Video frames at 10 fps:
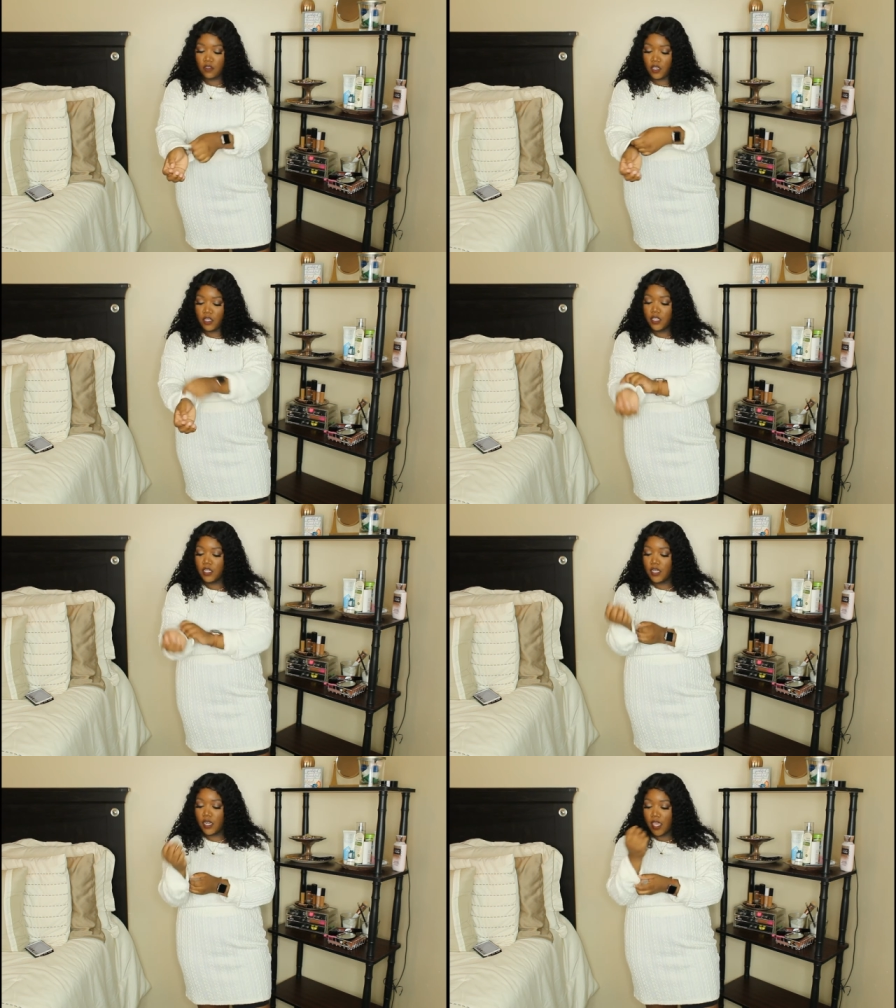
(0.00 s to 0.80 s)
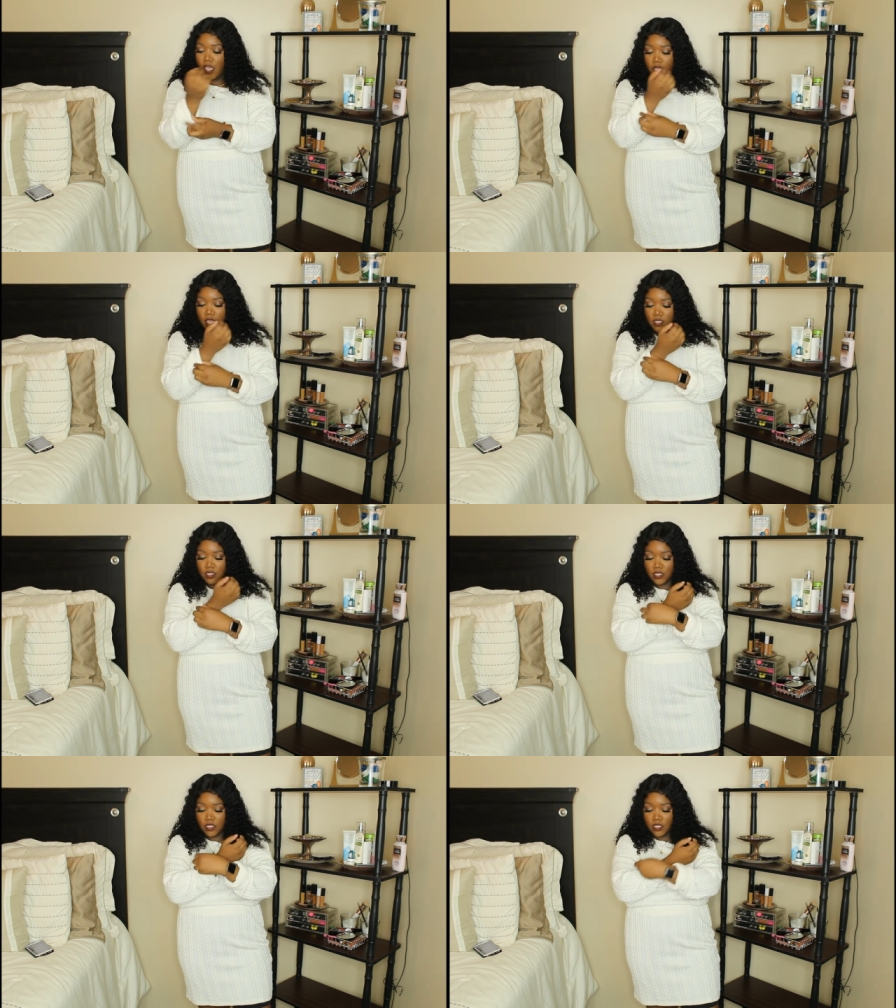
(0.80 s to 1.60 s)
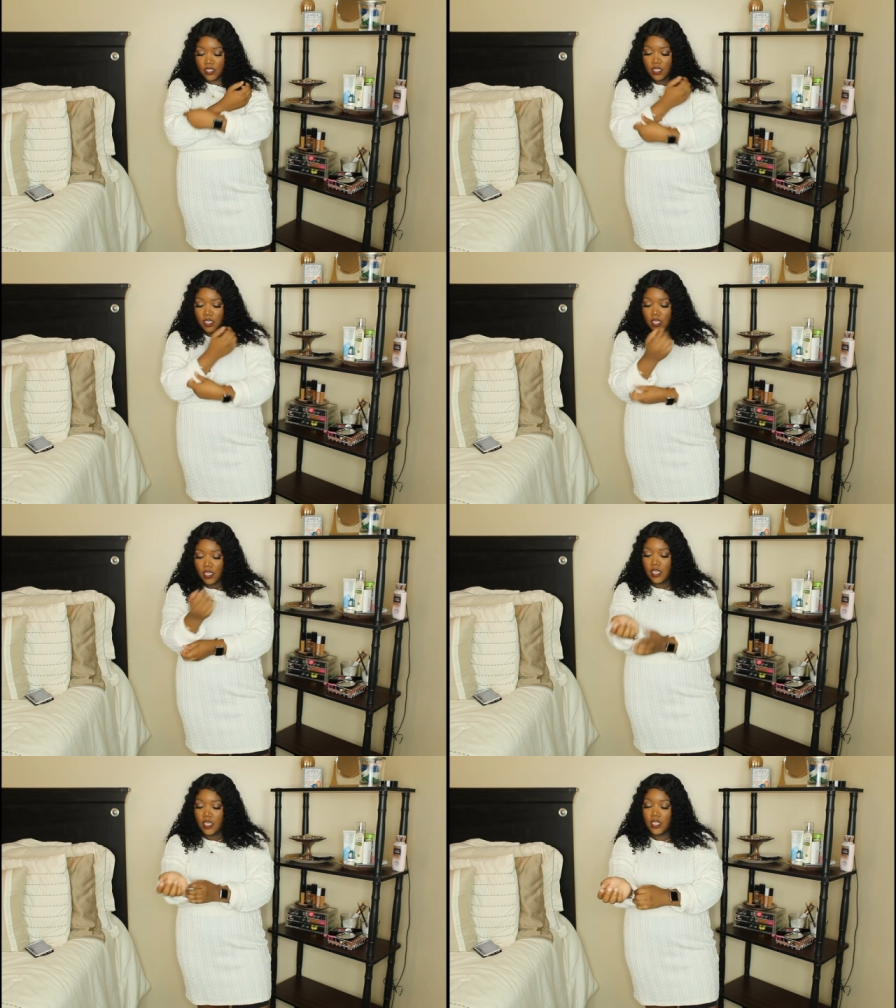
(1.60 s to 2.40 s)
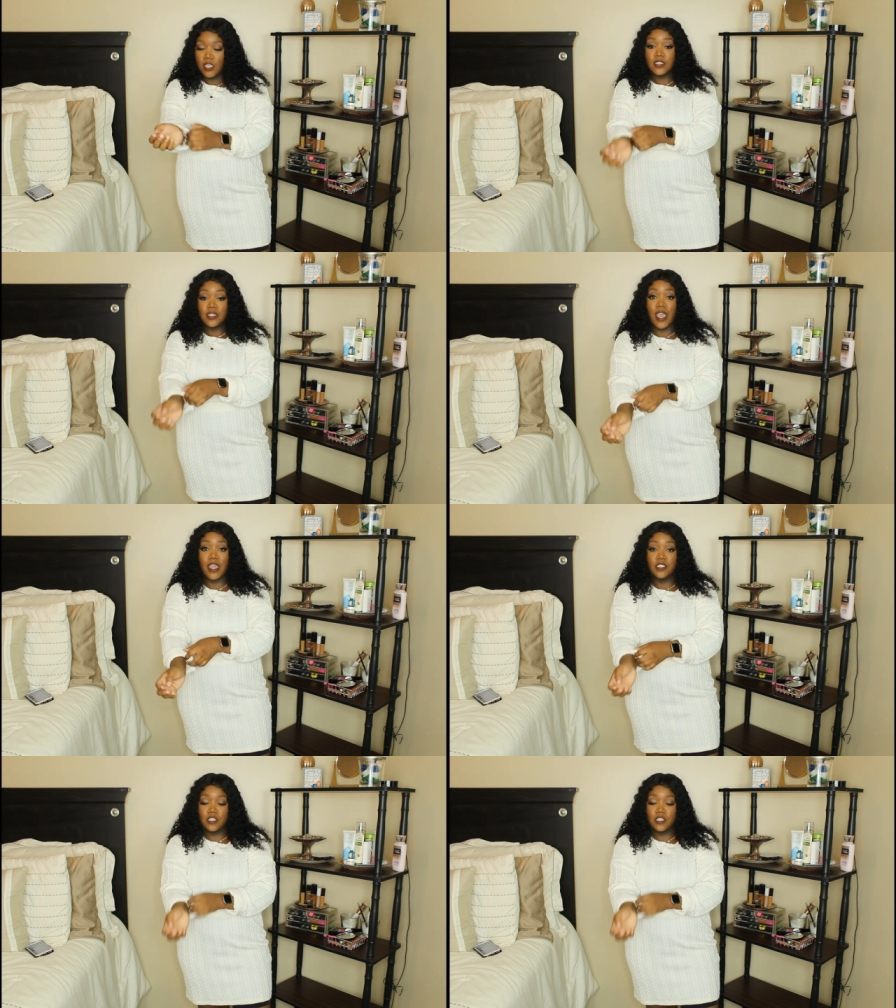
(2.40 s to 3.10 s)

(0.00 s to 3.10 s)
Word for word: Other than that, it's nice,